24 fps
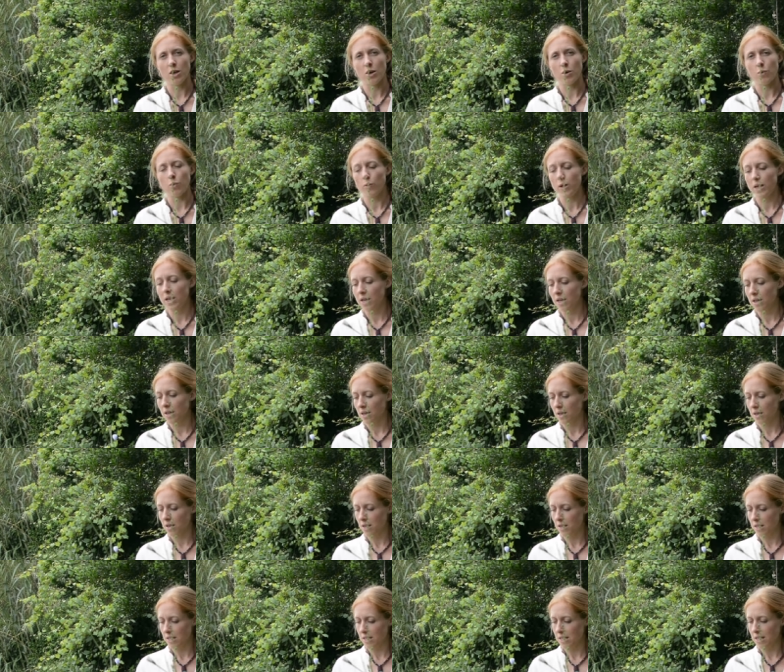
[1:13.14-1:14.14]
we
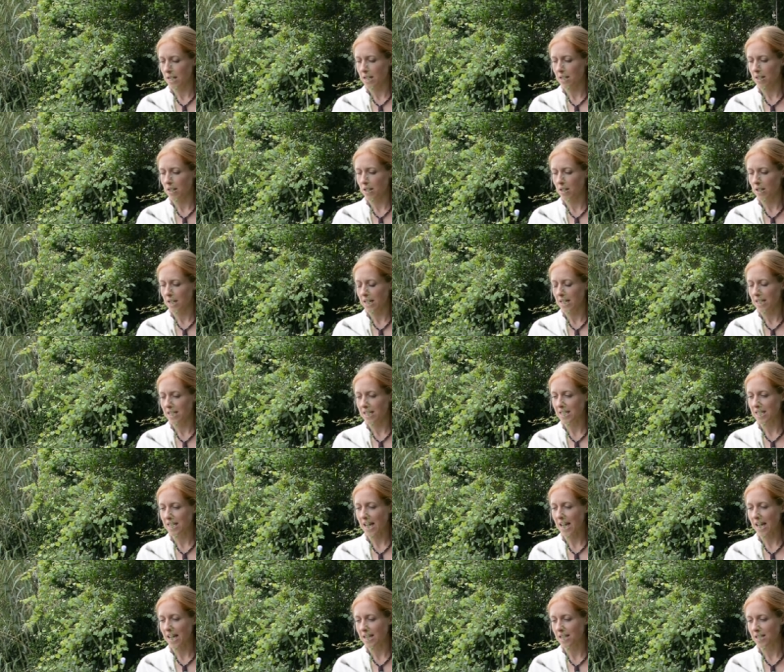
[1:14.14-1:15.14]
can see that its
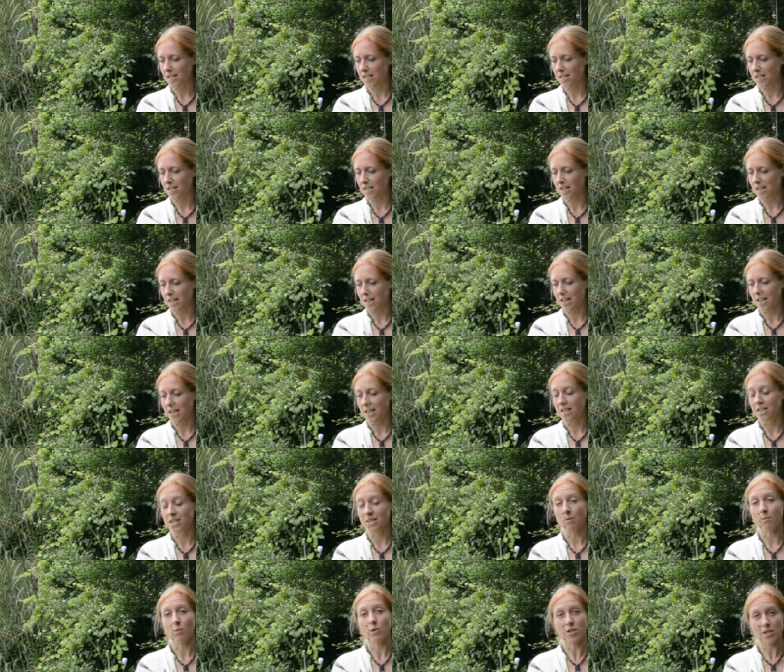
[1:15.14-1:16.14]
taste is
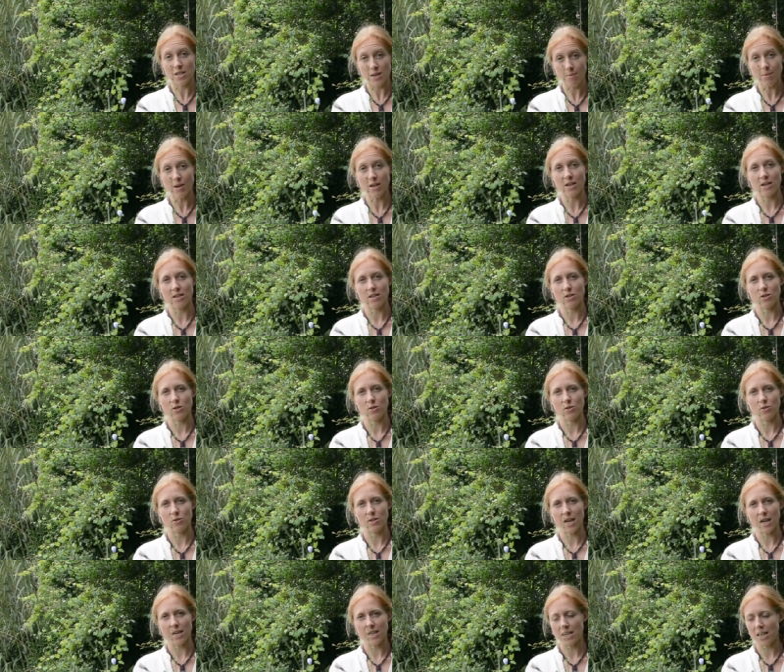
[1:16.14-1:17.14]
somewhat similar to
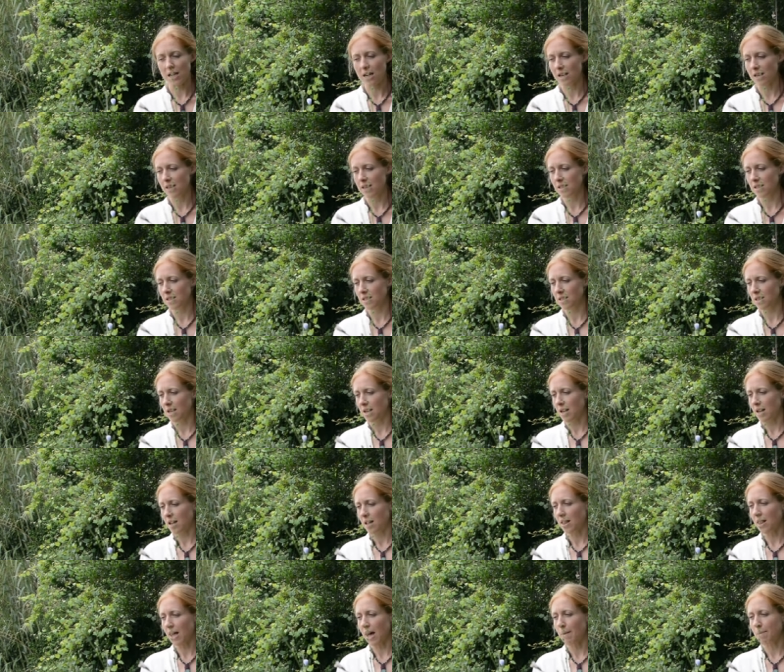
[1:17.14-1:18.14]
dandelions,
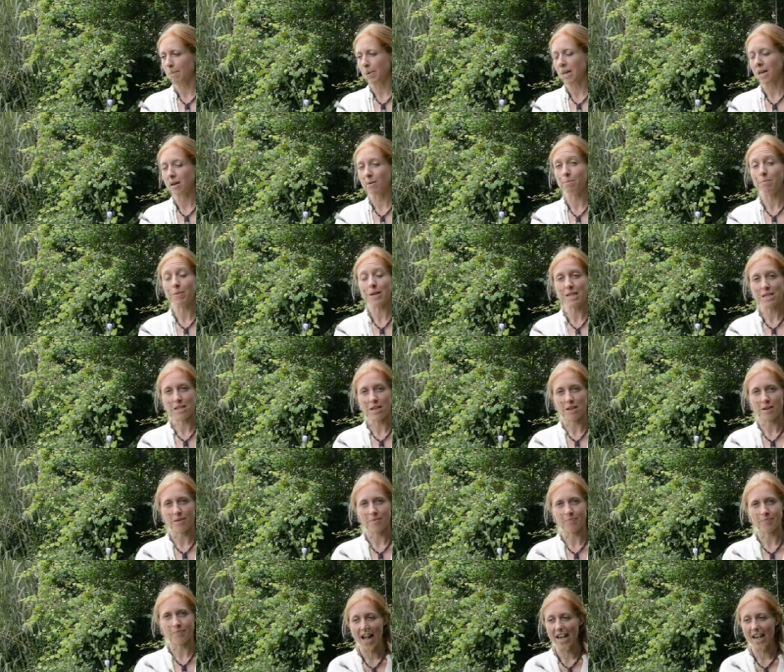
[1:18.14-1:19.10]
that being bitter.